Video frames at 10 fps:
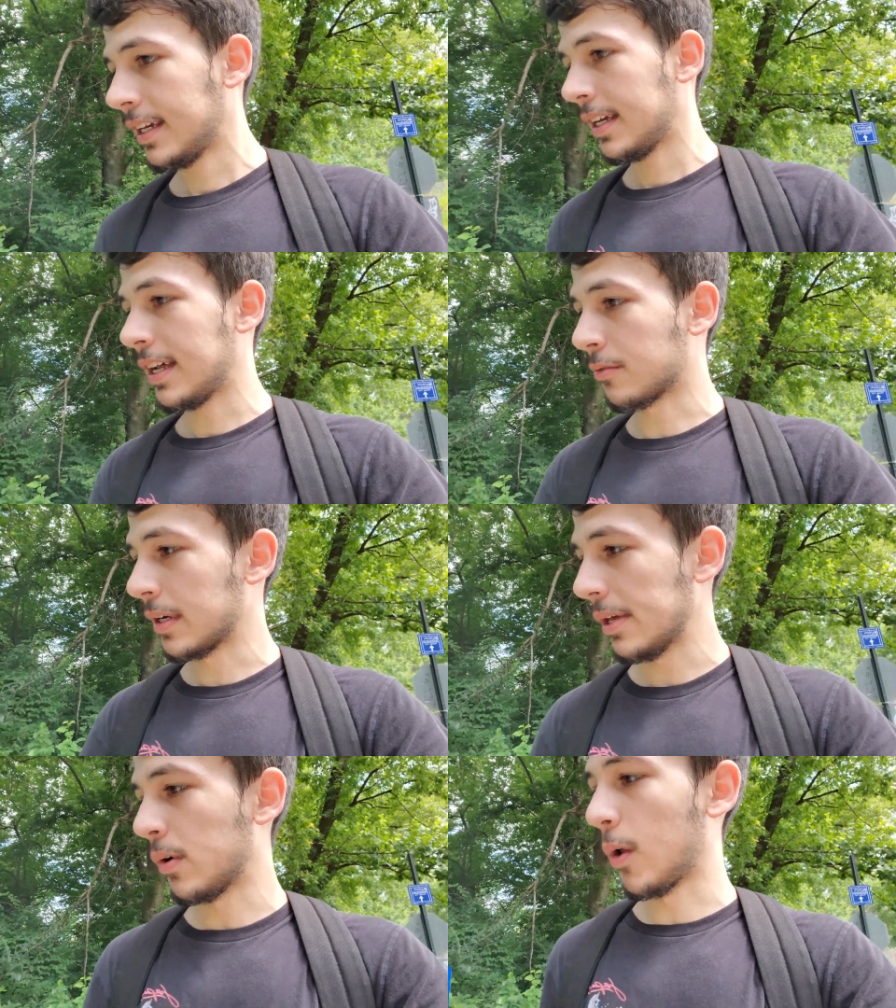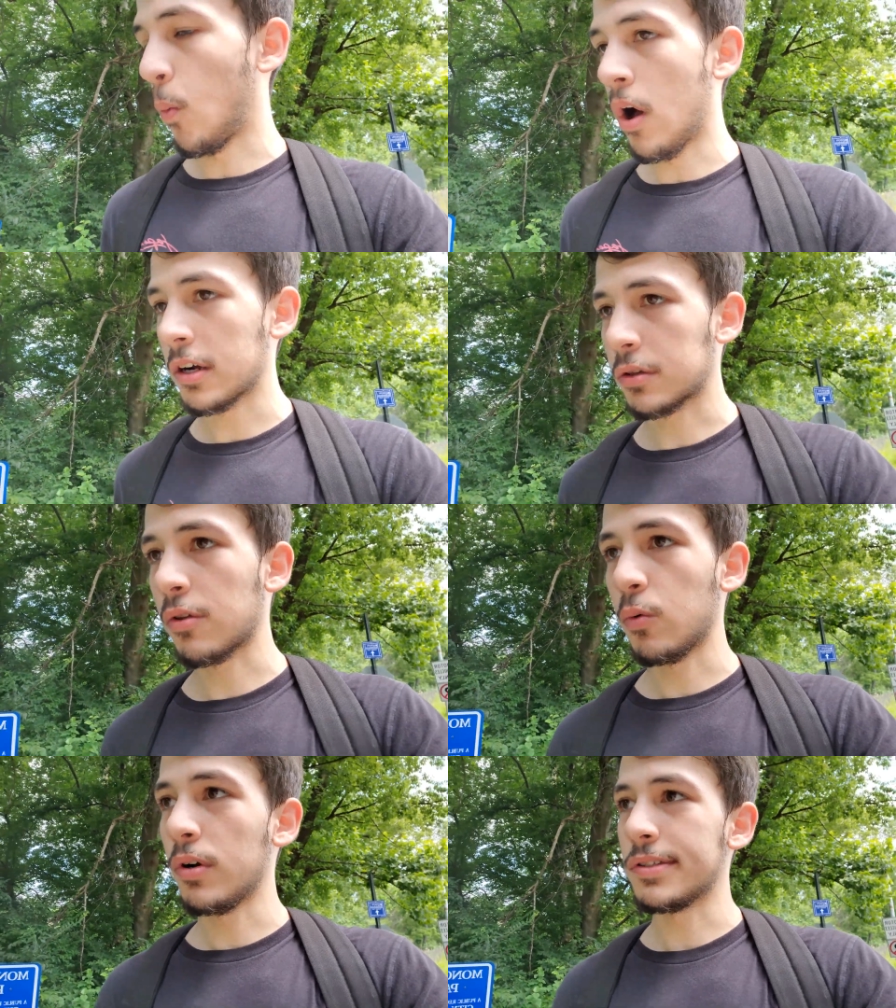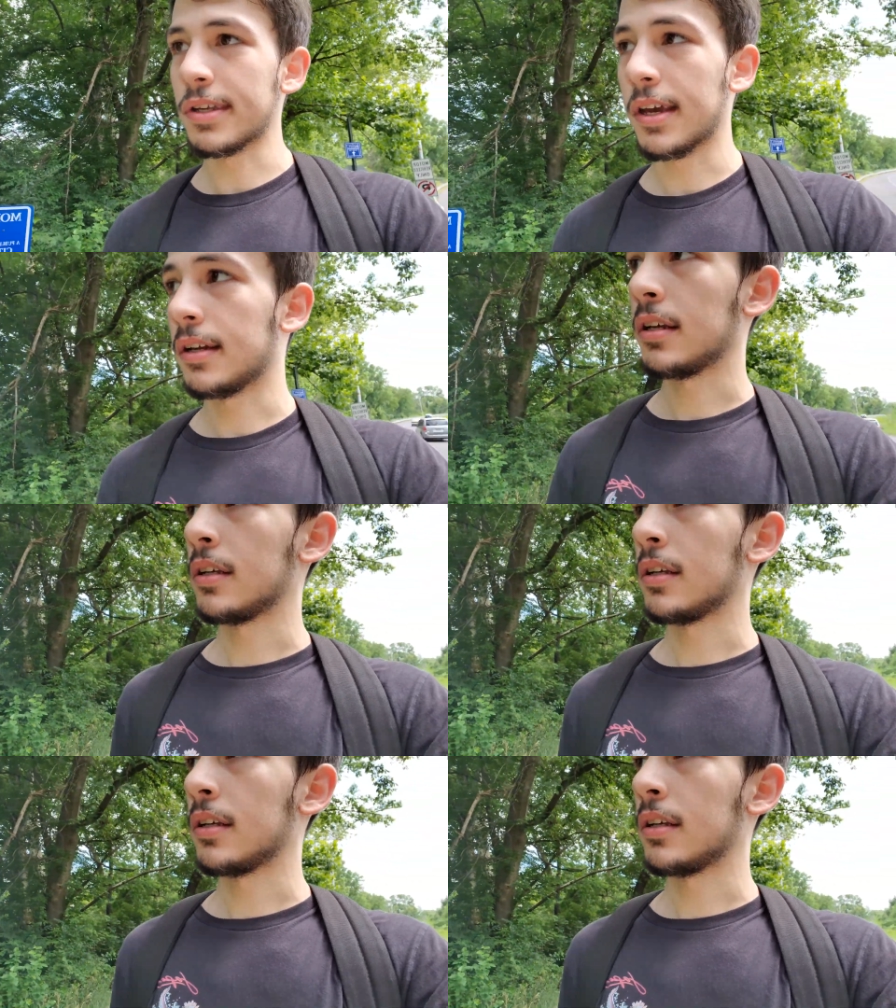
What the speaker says: I don't really want to walk through the woods again.